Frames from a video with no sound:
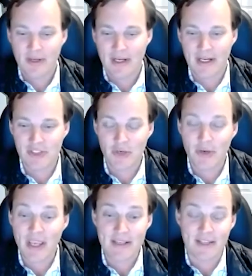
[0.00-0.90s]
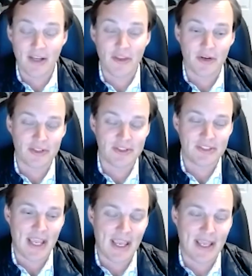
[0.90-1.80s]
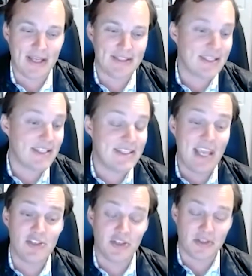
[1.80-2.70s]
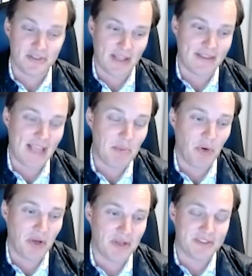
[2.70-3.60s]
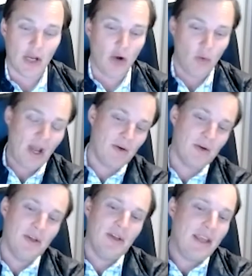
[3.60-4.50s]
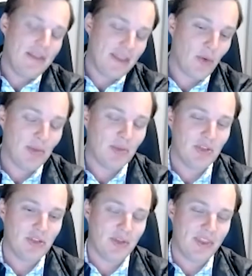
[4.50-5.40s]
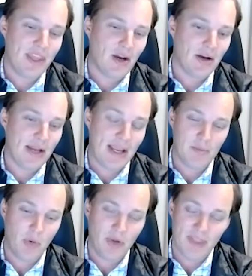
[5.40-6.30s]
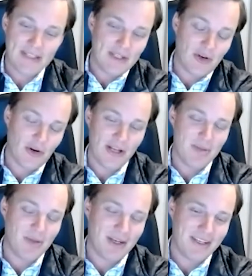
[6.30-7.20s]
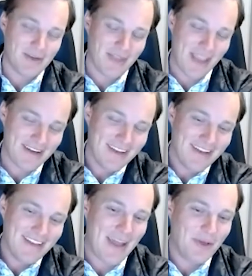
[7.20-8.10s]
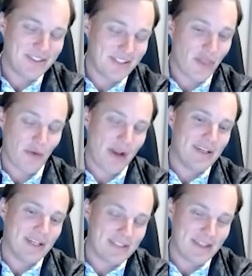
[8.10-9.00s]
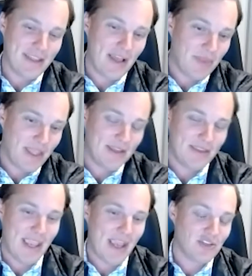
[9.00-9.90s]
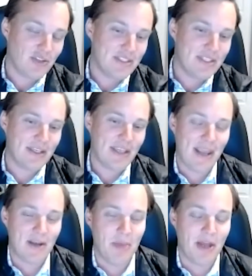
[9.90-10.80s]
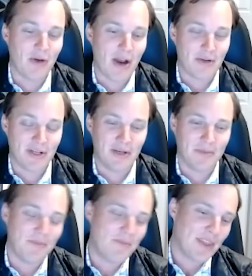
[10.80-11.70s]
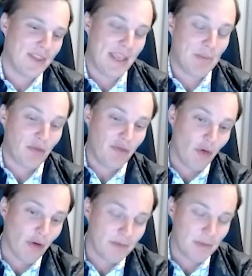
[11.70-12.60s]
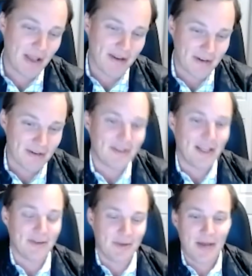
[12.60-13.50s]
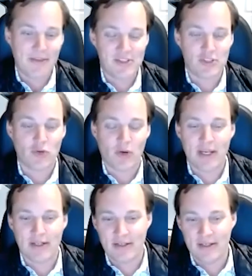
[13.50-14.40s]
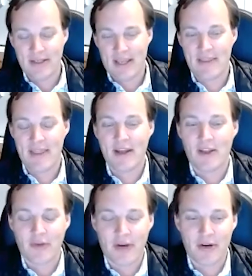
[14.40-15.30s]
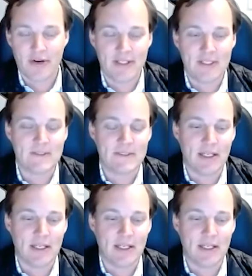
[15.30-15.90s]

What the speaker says: showcase others, and it's contagious at that point. It's like, oh wow, yeah, they were able to do it there, and boy, that didn't hurt anybody, or that wasn't threatening to them. They actually had a better outcome. They performed better. Like, wow, this is great. And then other areas